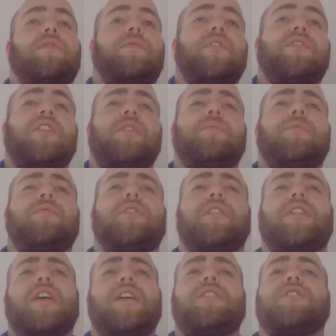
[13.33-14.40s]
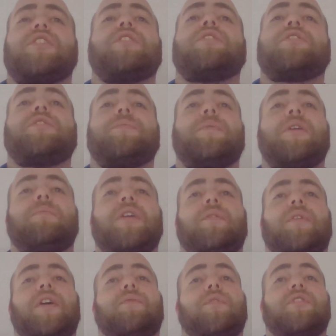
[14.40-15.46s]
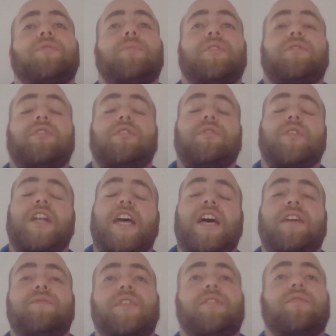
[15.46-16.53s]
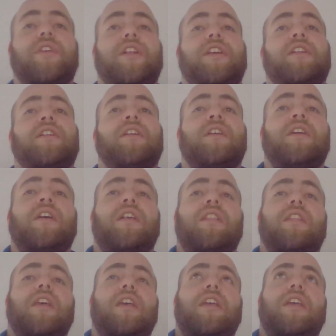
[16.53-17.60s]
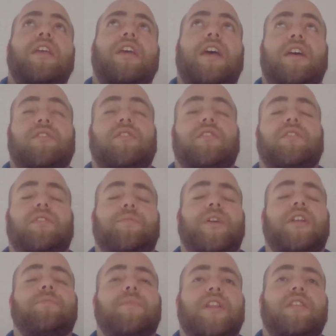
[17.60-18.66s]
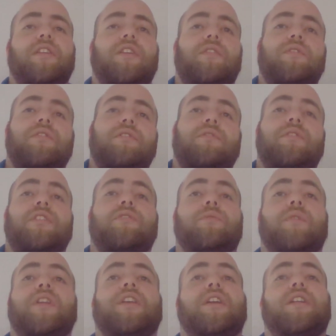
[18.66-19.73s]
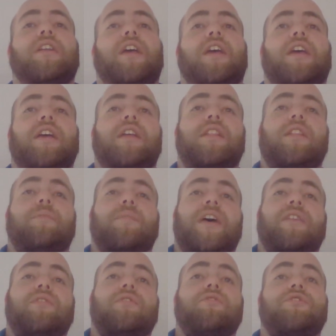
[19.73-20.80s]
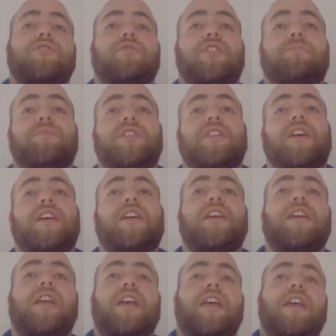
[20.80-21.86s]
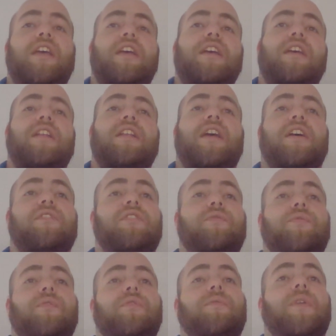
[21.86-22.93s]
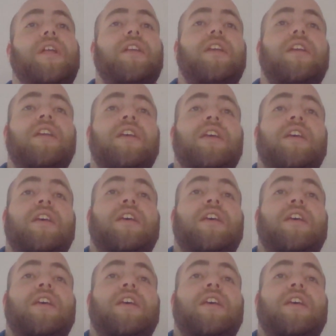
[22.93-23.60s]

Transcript: For example, today in church, me and my wife were supposed to do an Advent reading. They asked us about a month ago to do this reading, and the pastor showed up today and asked if we were ready.